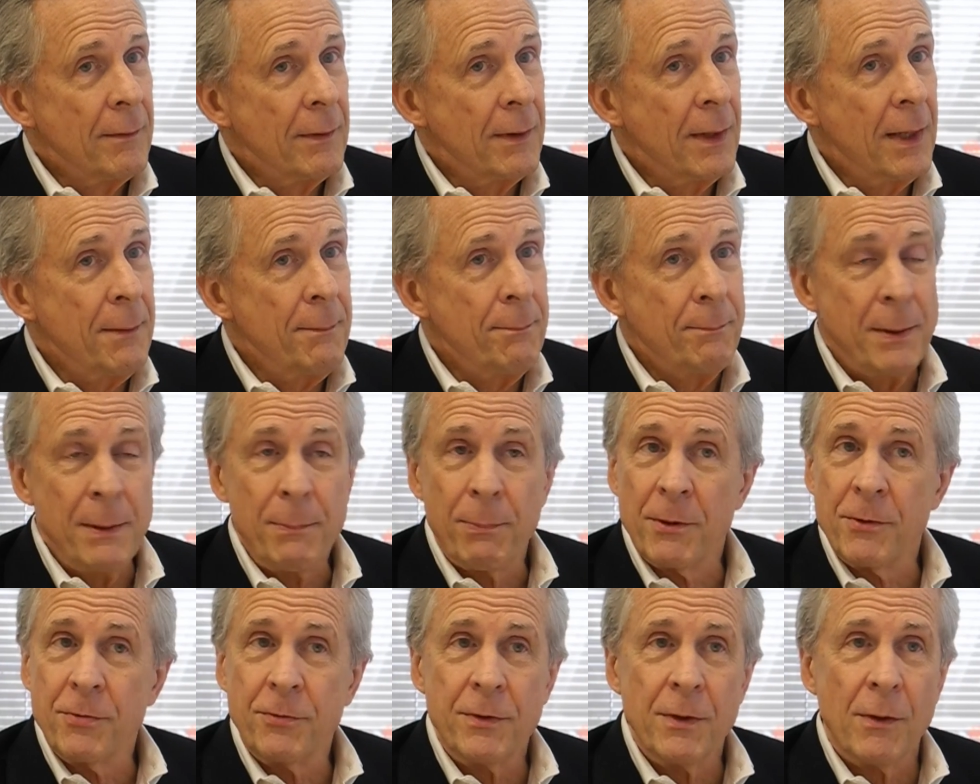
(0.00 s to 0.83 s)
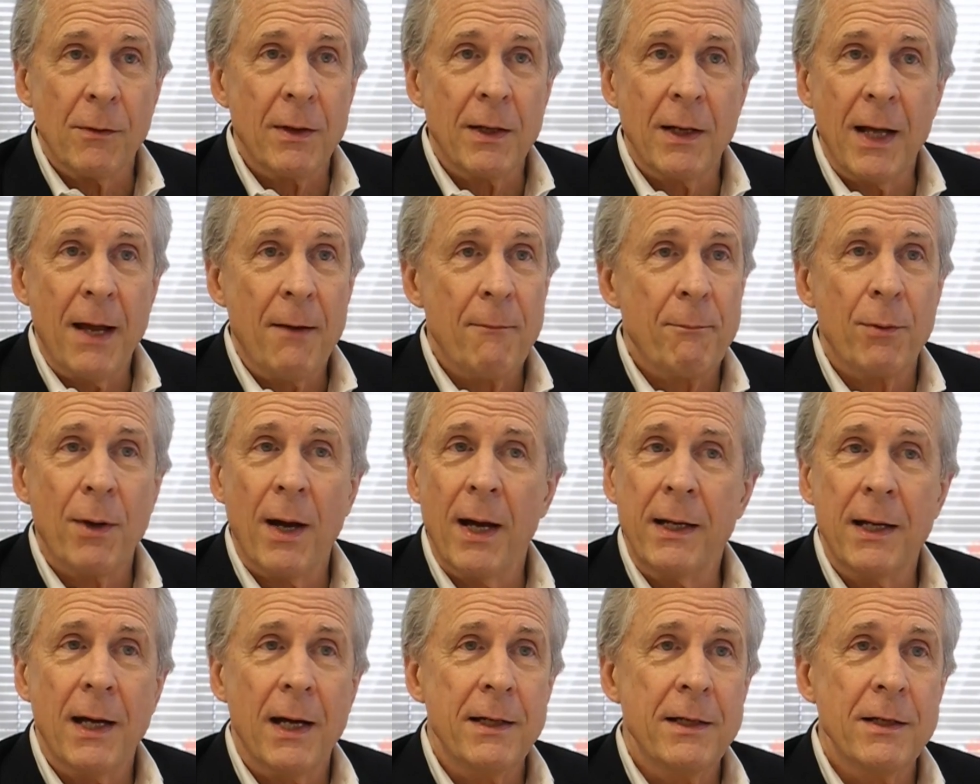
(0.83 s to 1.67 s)
Okay. People are still going to have
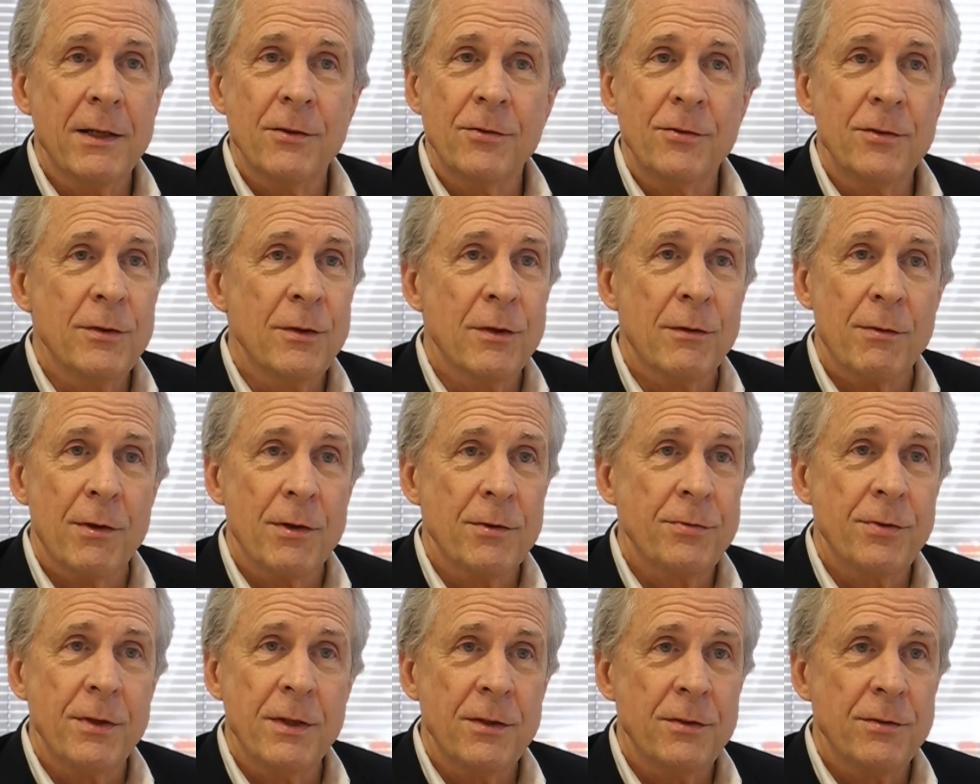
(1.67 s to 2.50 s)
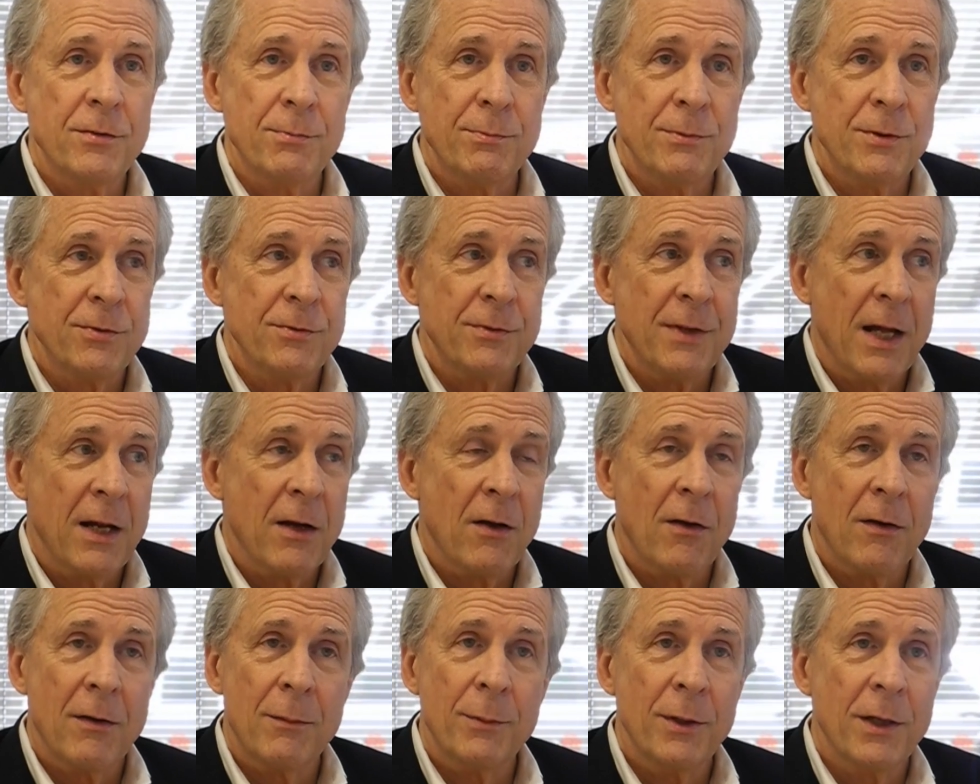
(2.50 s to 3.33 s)
bright ideas in universities, just not
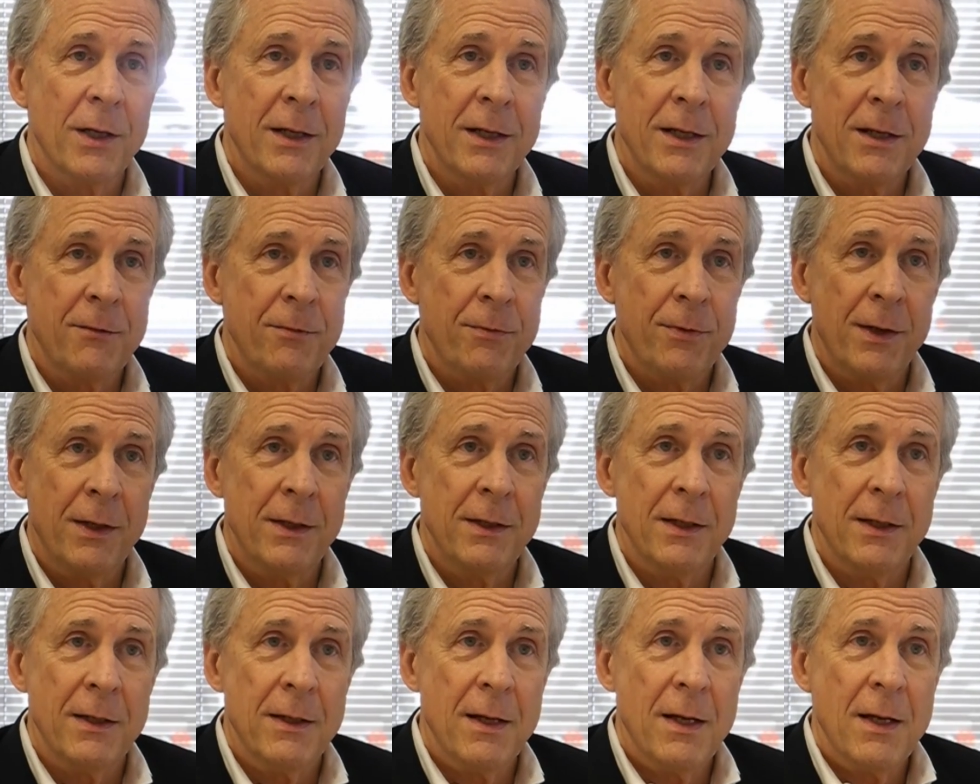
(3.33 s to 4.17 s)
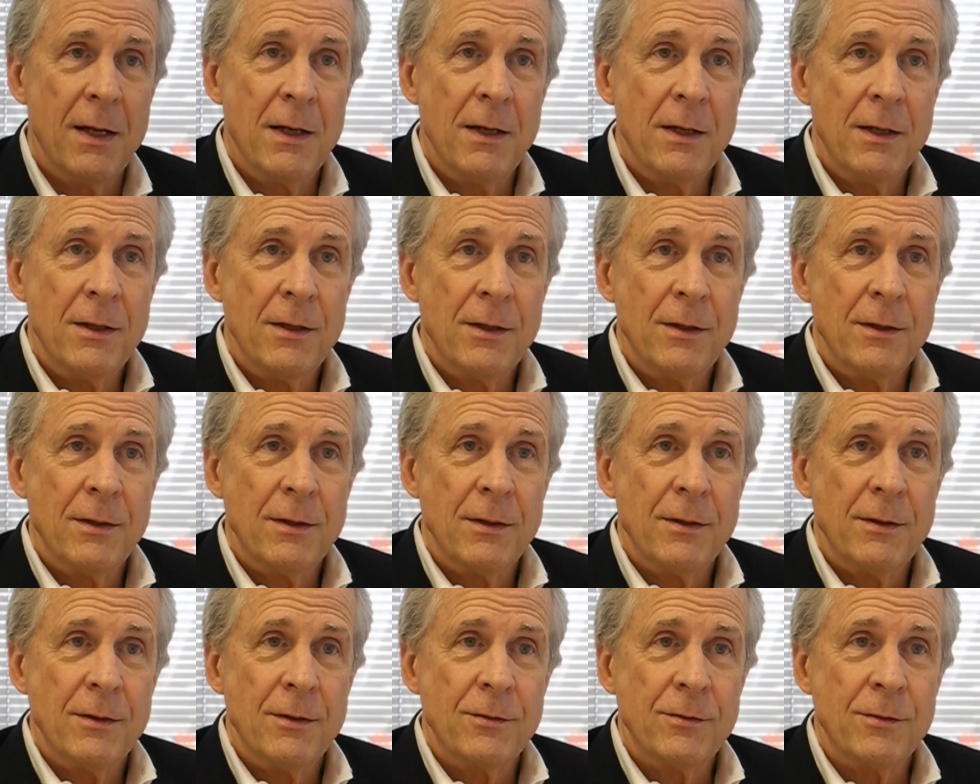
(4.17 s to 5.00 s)
all of them are going to get funded.
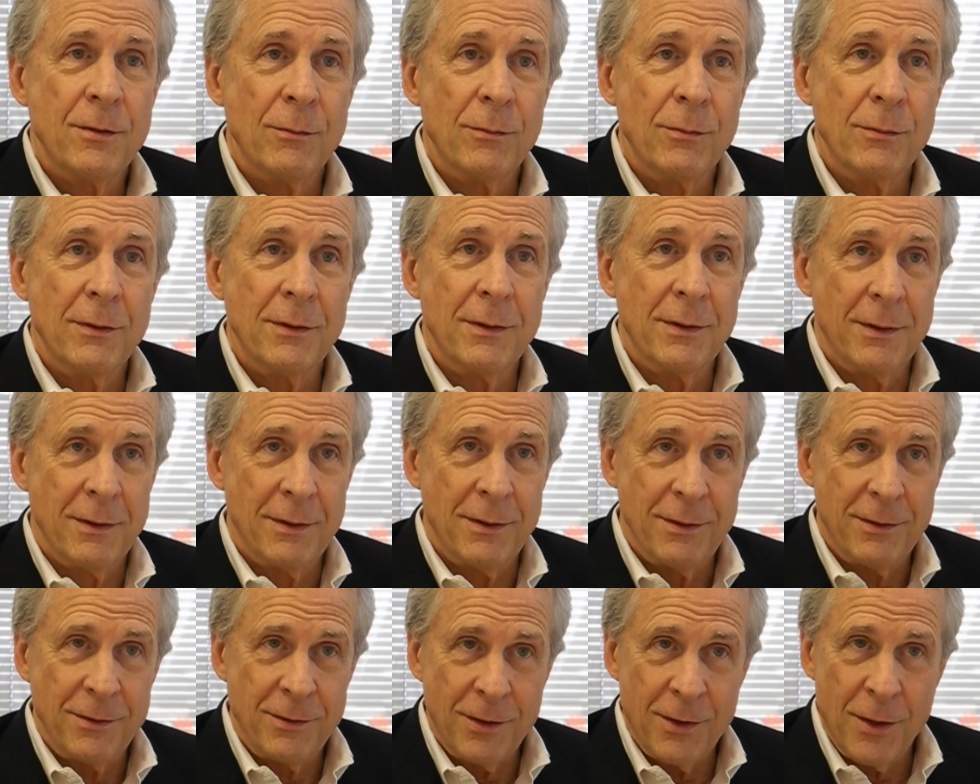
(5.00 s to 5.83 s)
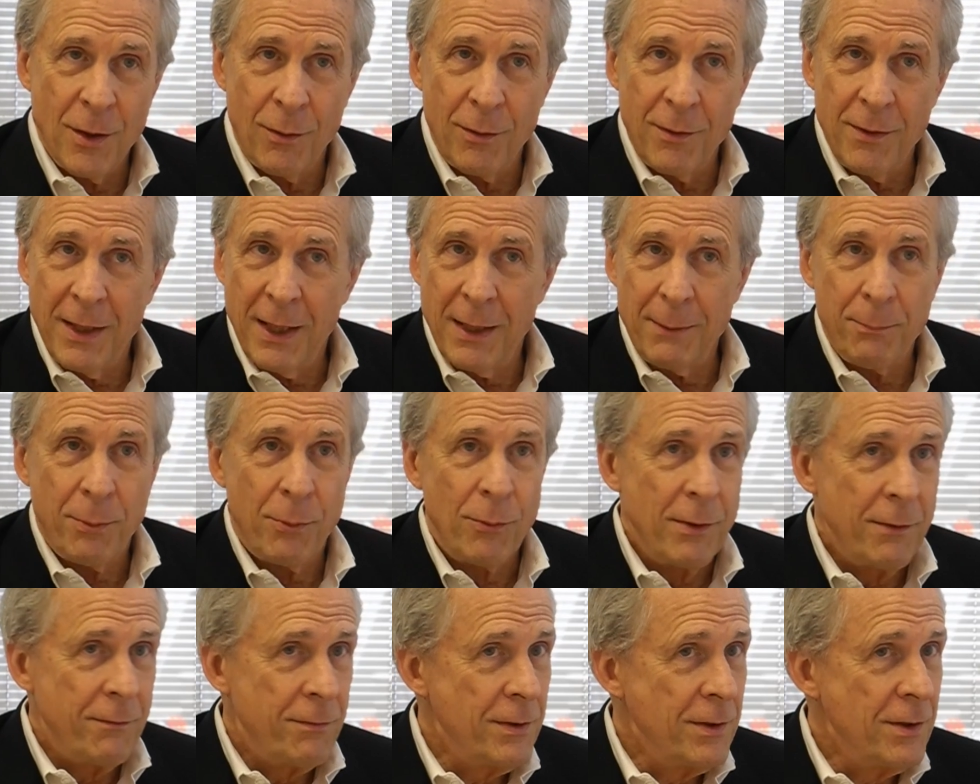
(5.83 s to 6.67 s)
So to go to that
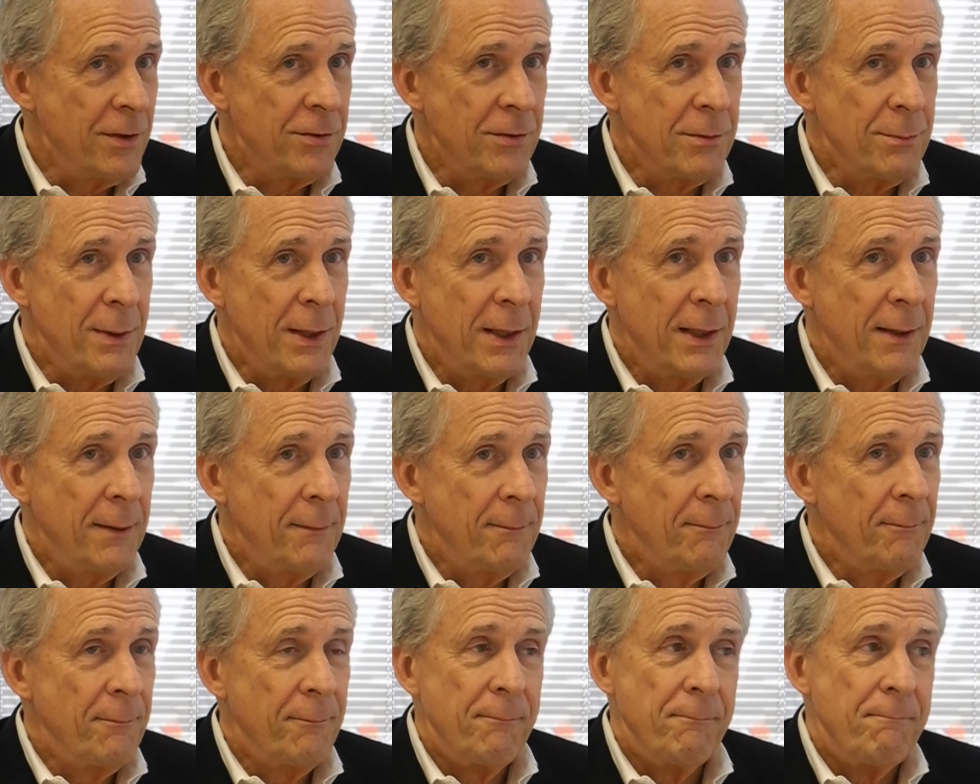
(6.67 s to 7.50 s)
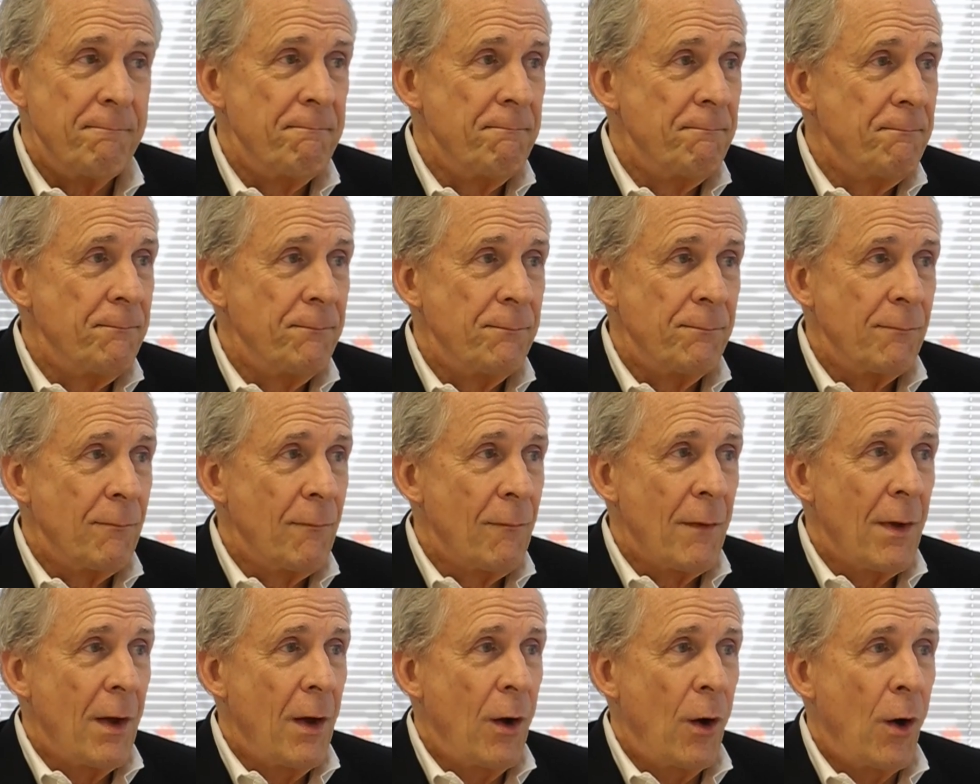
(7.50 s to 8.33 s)
point for just a minute,
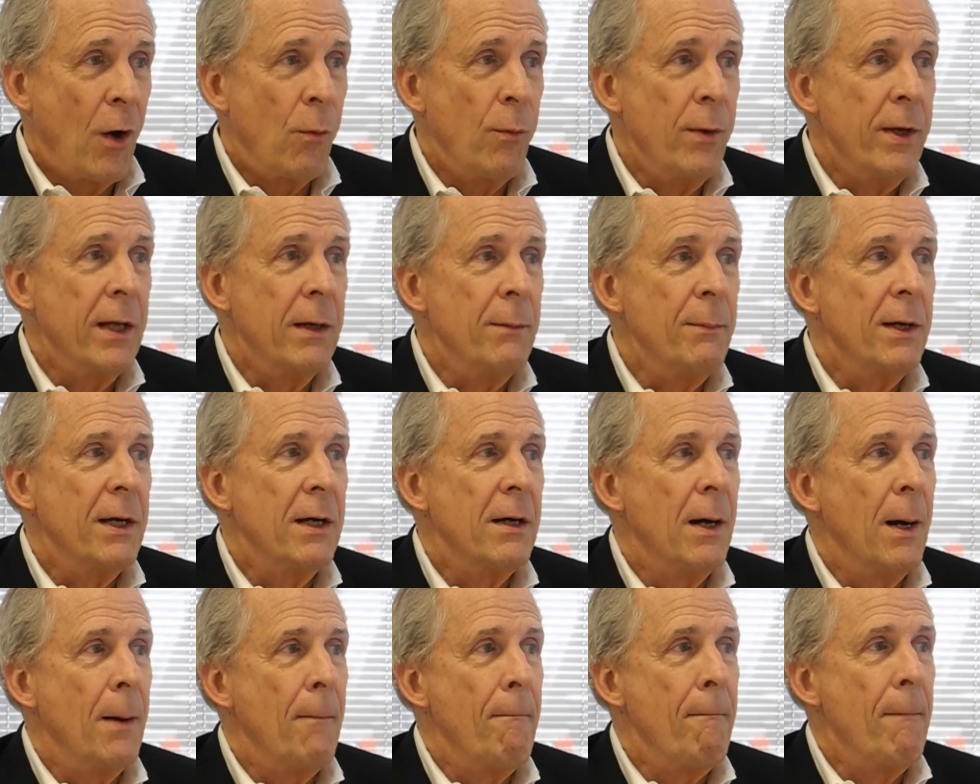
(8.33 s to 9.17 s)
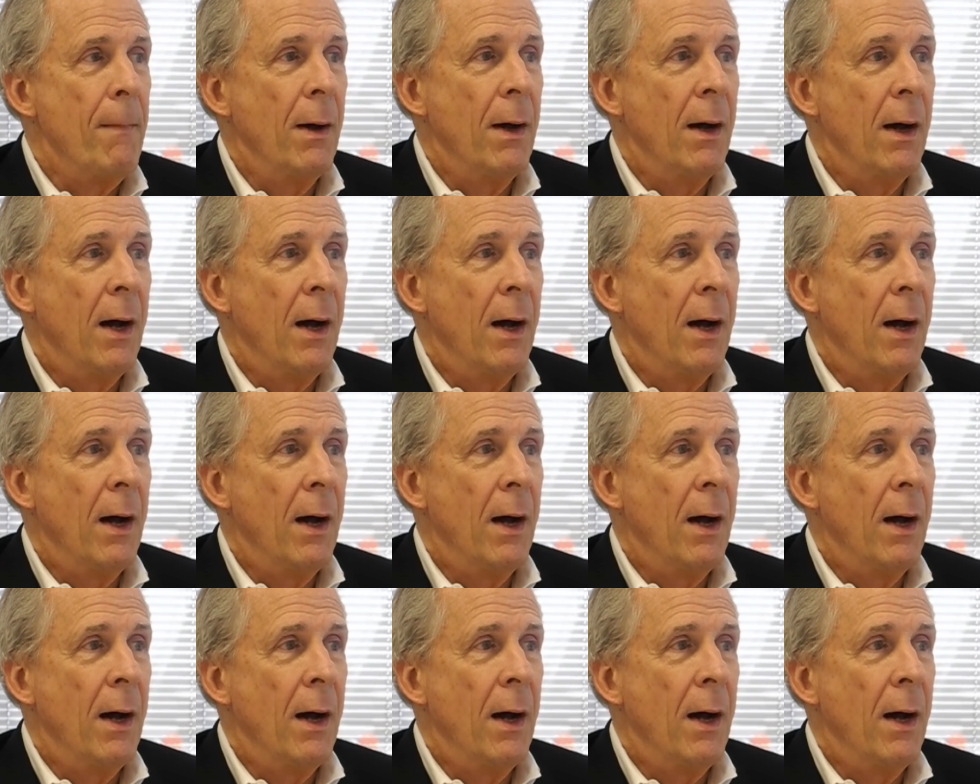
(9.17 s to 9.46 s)
are we going to become,